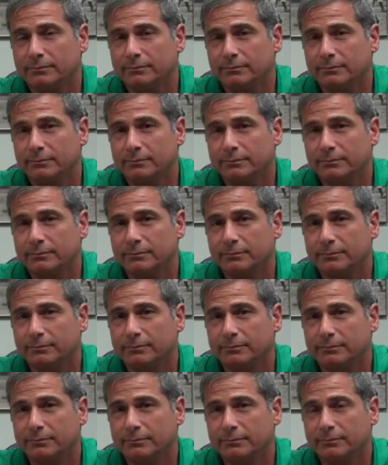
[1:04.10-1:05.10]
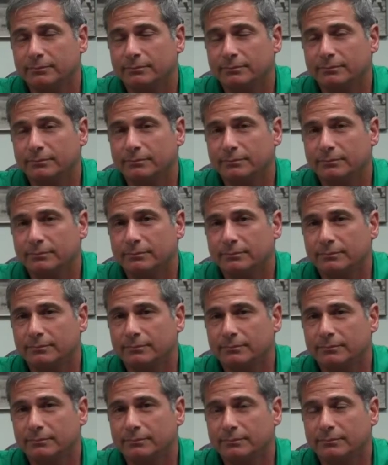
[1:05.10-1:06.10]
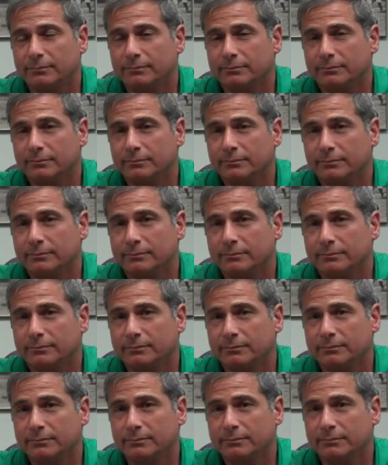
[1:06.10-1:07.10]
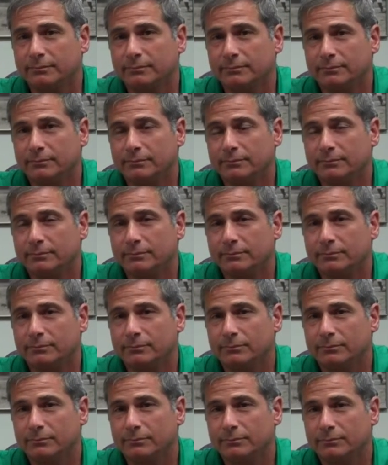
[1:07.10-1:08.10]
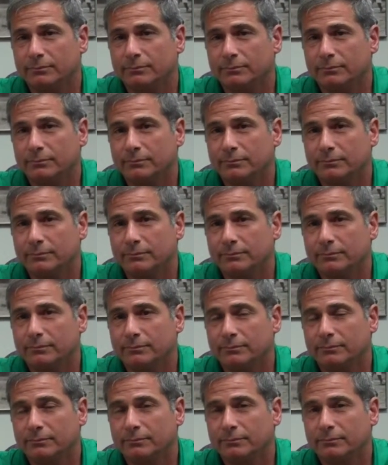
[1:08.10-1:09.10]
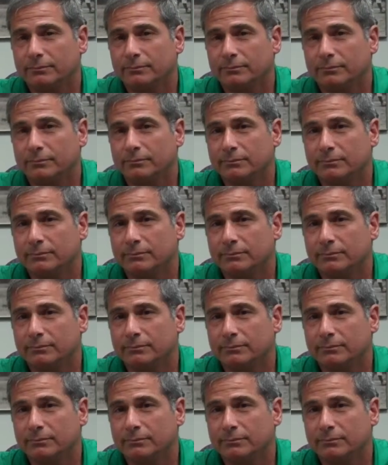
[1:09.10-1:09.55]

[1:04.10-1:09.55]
(not speaking)